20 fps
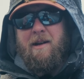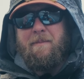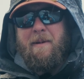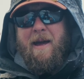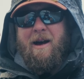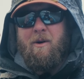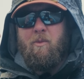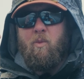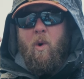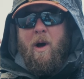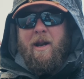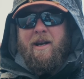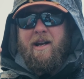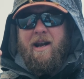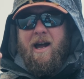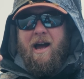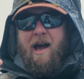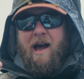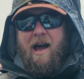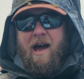about one and
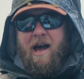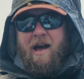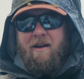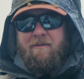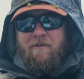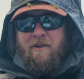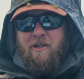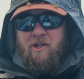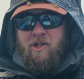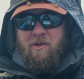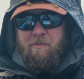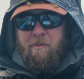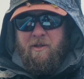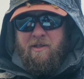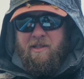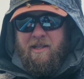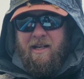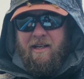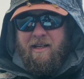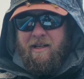a half inches per
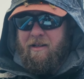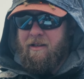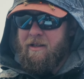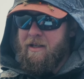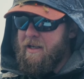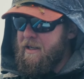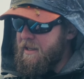second.